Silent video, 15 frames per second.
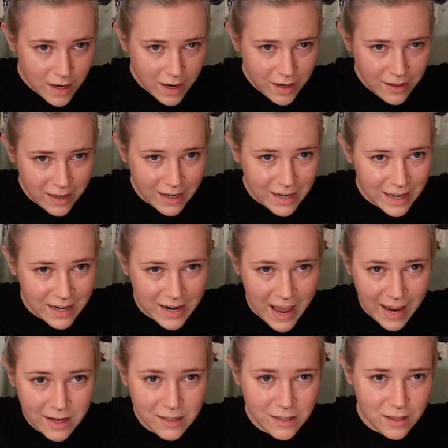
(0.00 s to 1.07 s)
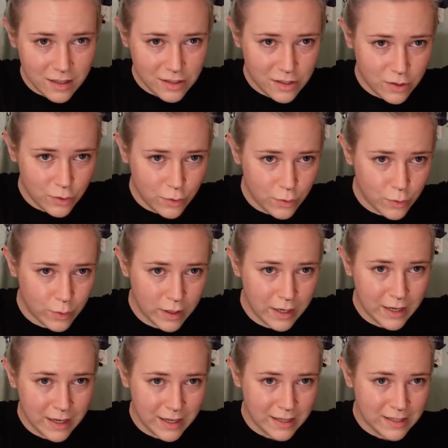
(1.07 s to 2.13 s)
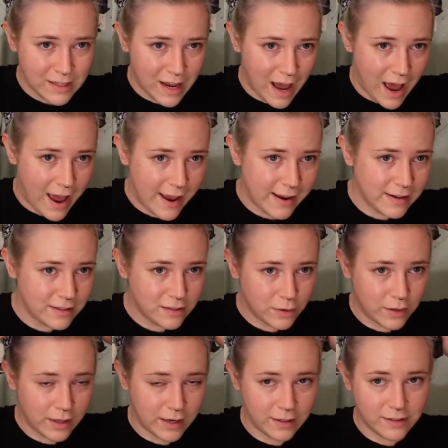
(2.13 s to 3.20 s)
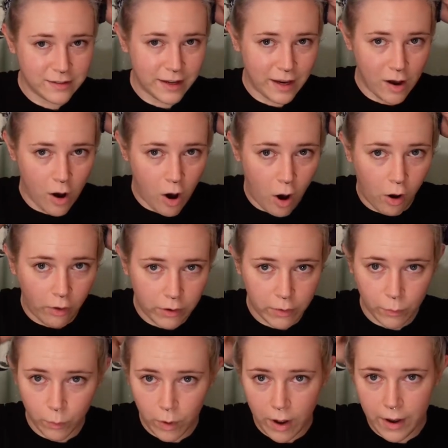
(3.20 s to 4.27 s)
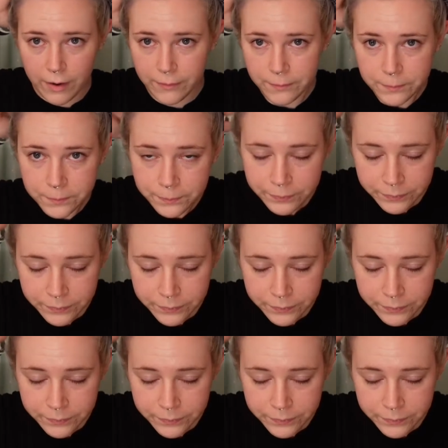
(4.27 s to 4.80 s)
kind of like connect the two ties so that it's like all in one.